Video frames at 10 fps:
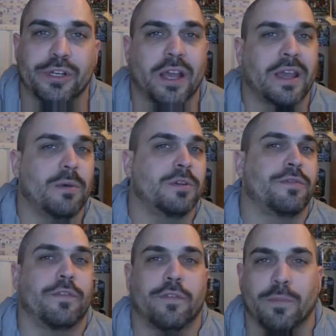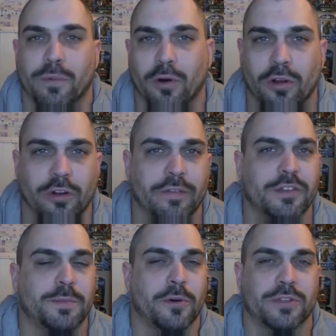You can get ones for football and other
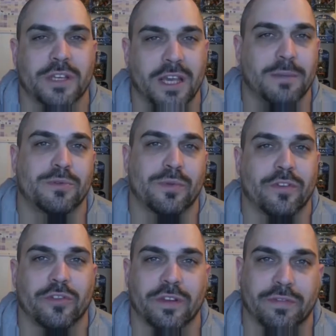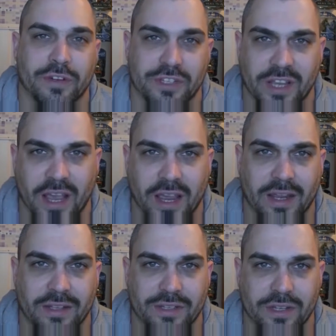sports games with all different
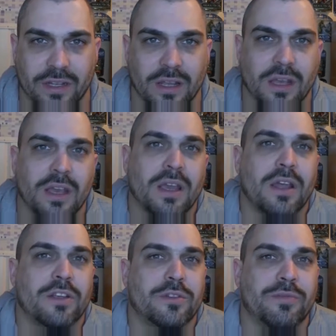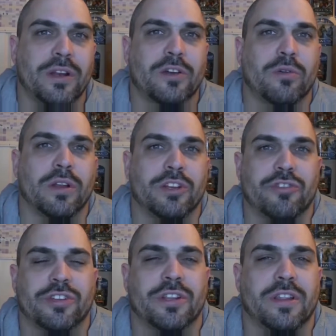designs, and there's some really cool,
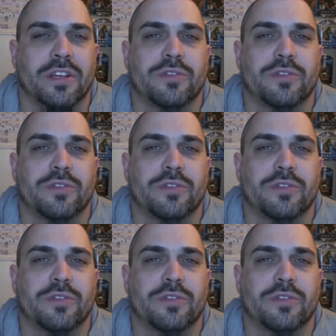interesting things.